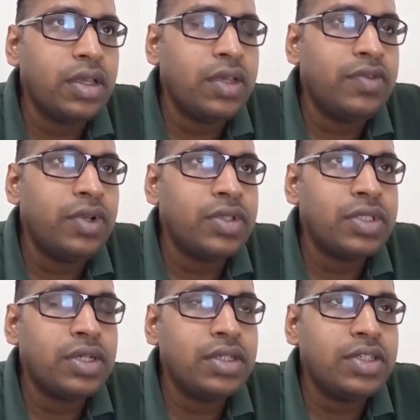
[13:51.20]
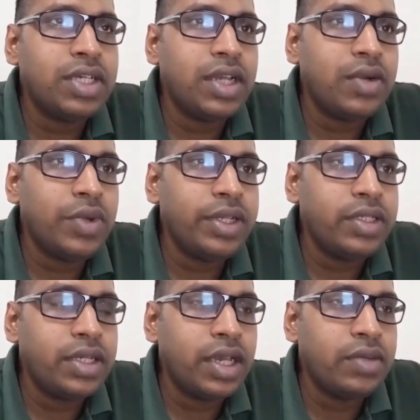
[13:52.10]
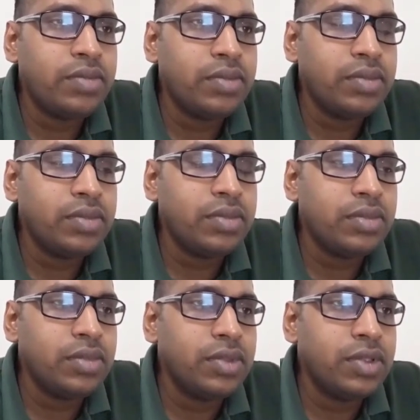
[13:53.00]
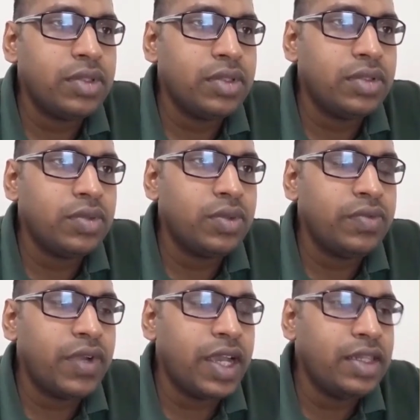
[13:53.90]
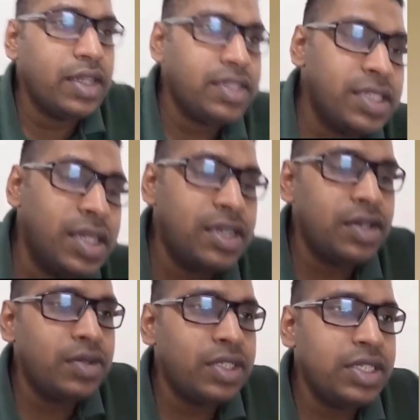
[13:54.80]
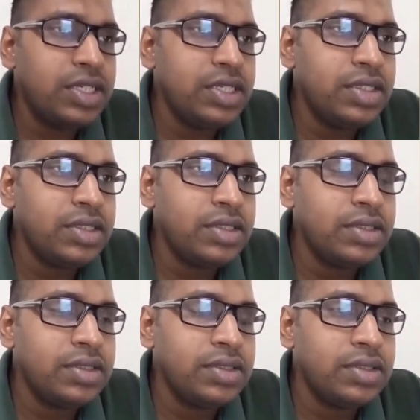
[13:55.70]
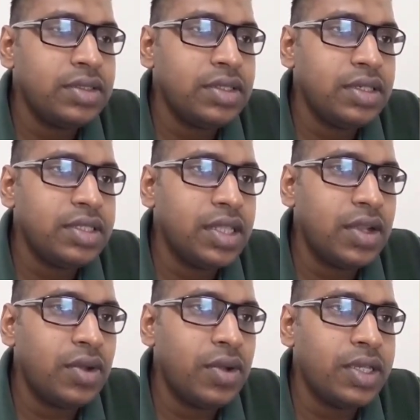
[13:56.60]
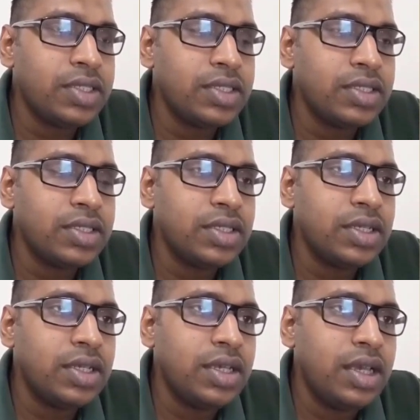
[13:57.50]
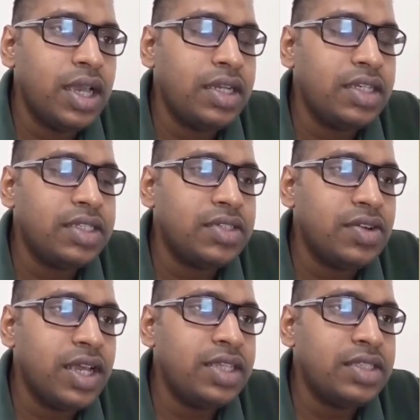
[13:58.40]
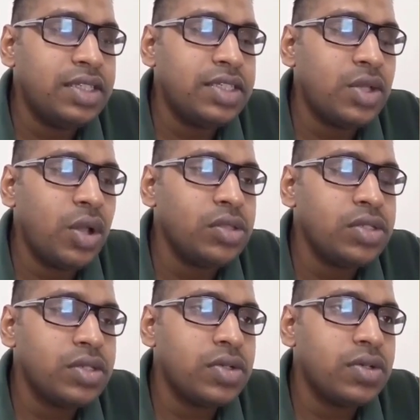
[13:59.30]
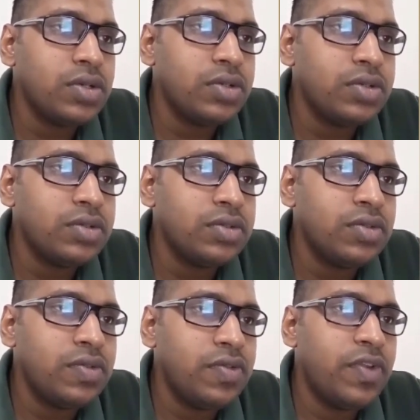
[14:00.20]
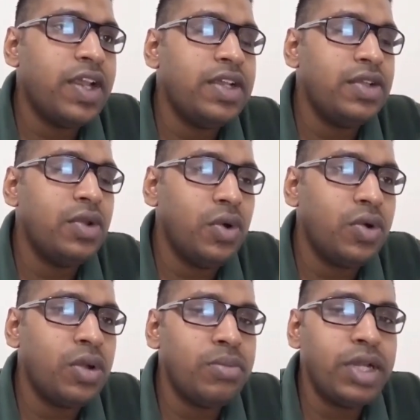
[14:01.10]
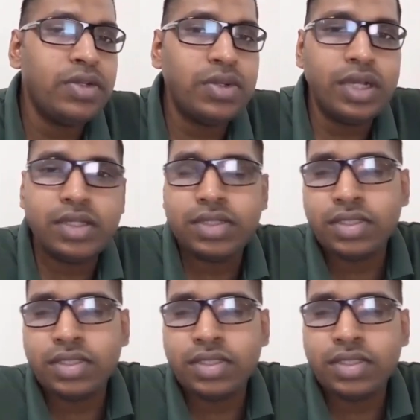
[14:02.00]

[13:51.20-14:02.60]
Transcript: If we consider the teller waiting time, we find that scenario D is the lowest, and its range is also very low compared to other